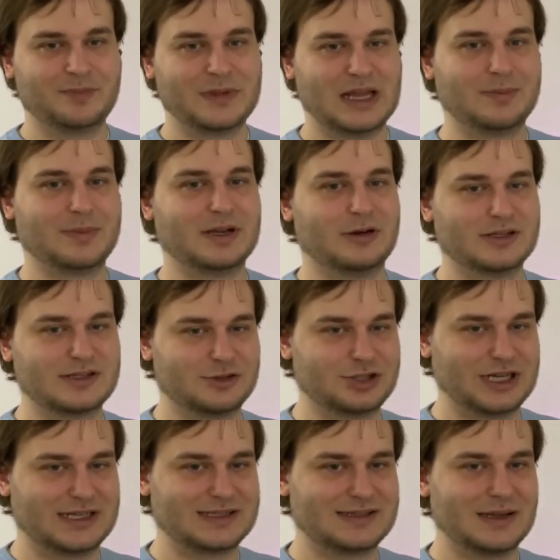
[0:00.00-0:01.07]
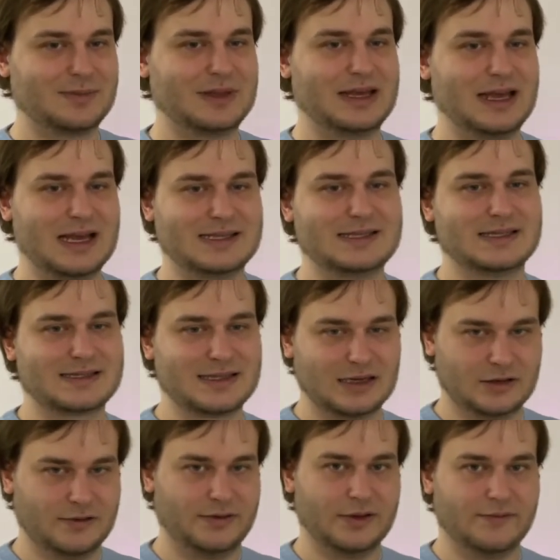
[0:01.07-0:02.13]
and then also checks that the S is kind
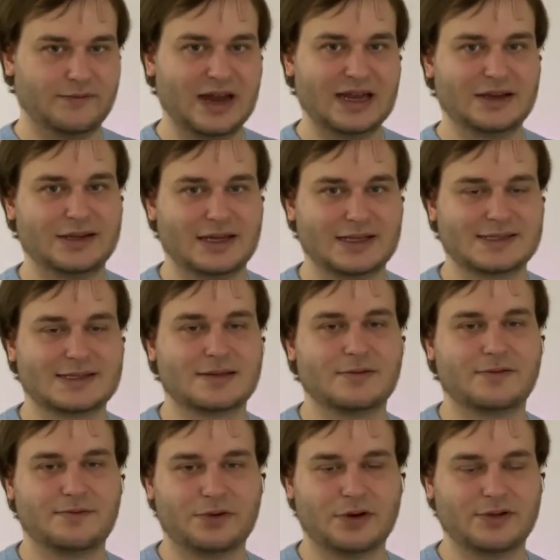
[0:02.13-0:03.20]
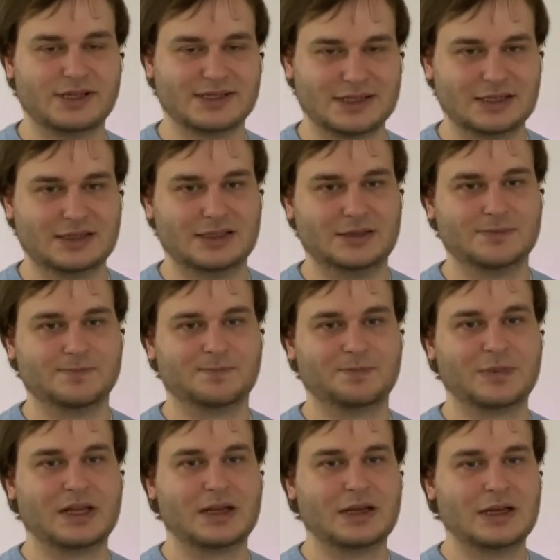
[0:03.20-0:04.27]
of the valid S for this ID.
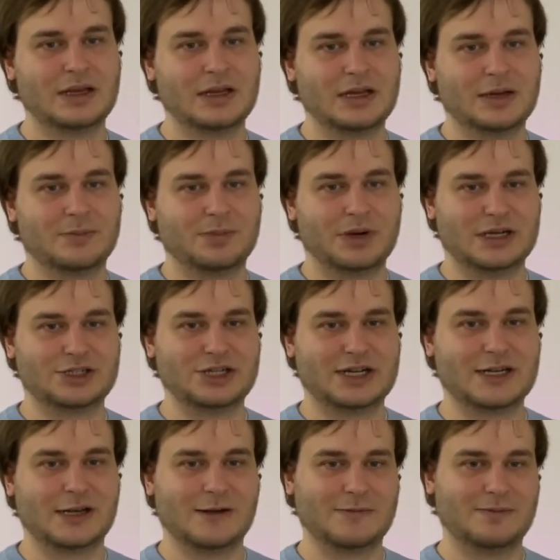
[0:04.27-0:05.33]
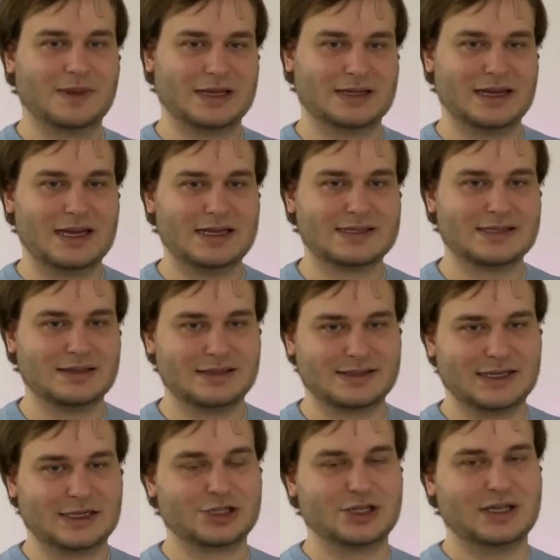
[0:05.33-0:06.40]
By checking that S is
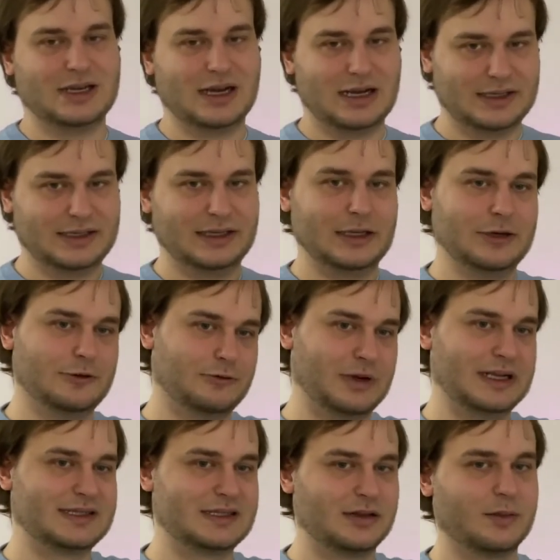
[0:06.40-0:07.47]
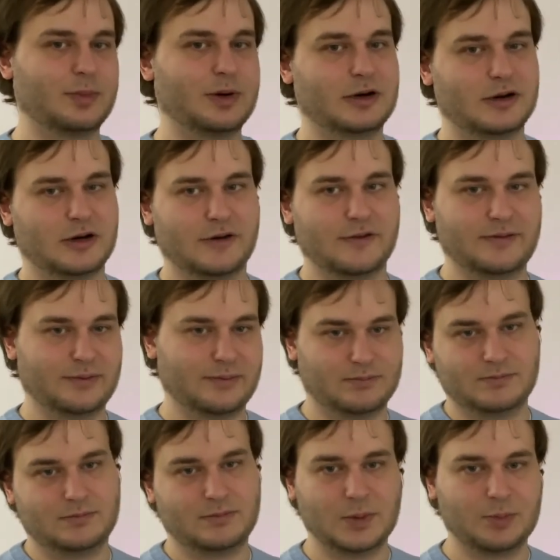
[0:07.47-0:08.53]
actually ID raised to the power of
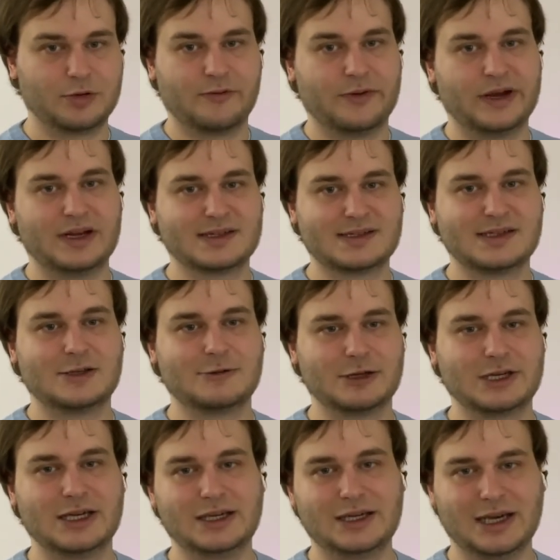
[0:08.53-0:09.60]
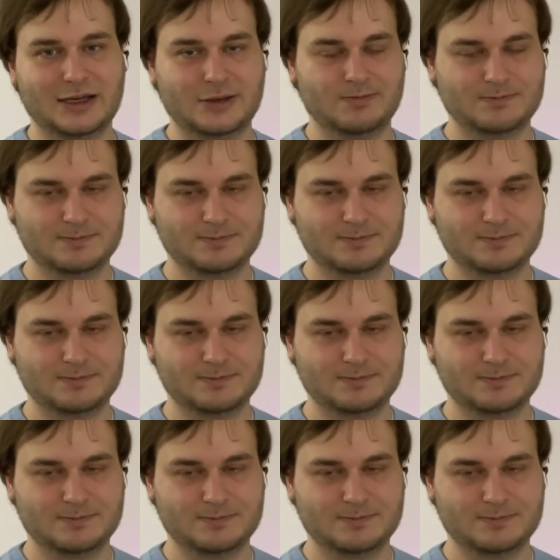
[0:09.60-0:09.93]
the provider's secret key K.